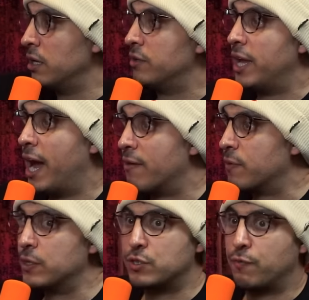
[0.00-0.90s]
the
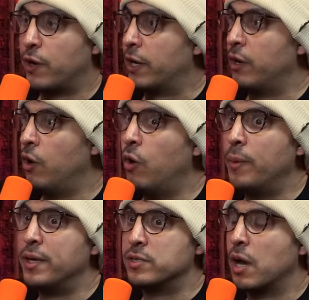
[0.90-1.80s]
average fucking
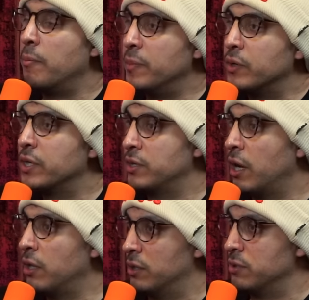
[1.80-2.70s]
home is a million
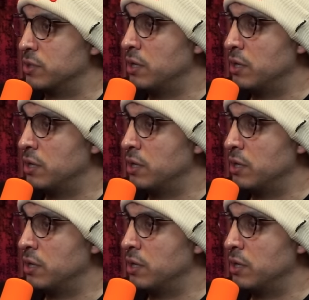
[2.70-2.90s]
dollars.